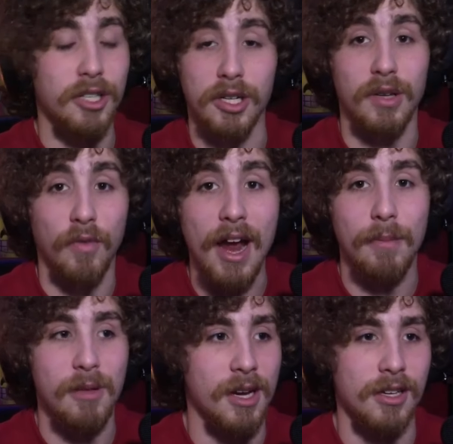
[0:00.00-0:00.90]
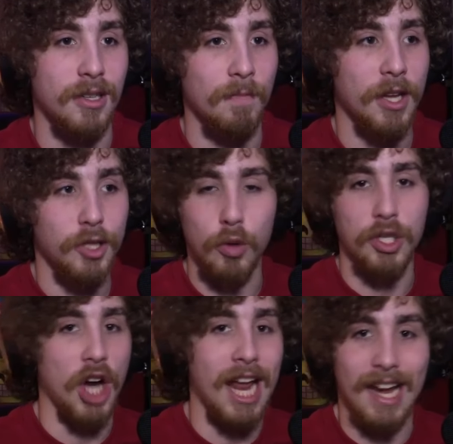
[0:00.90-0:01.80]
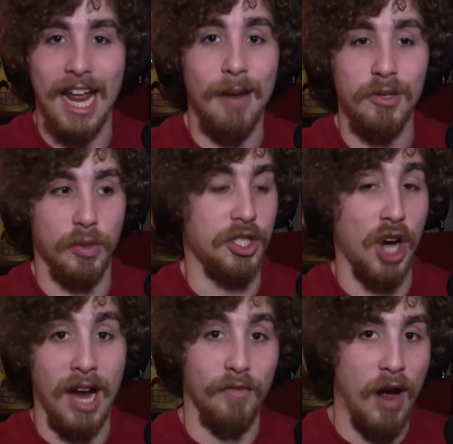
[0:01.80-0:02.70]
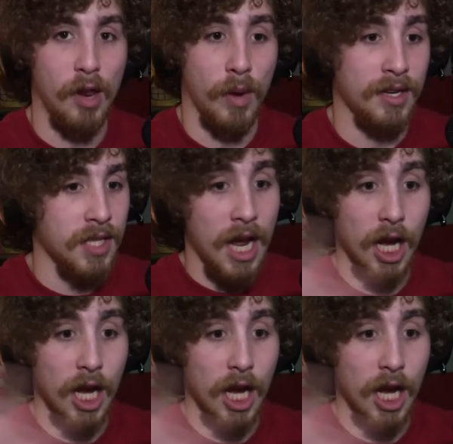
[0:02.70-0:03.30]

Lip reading: justifiably, because two giant names with giant followings